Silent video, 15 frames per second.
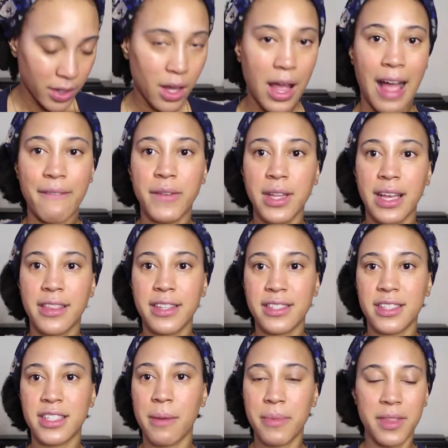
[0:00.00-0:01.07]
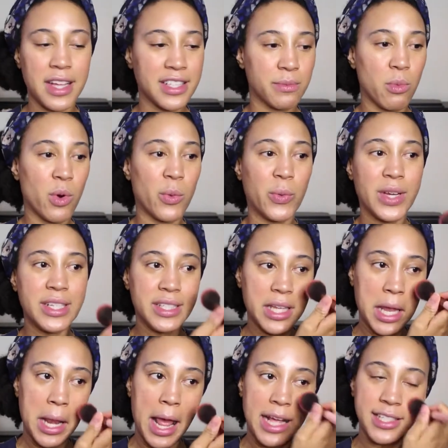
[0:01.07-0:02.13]
I feel like this is something that's more
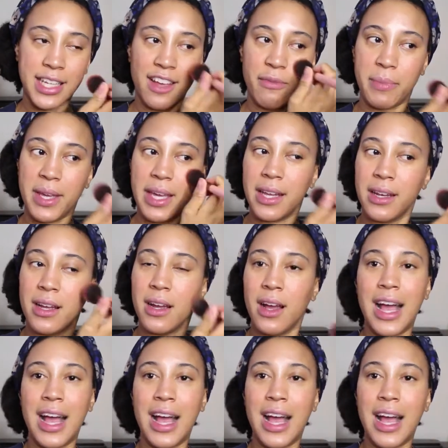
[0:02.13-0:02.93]
recent as I've been,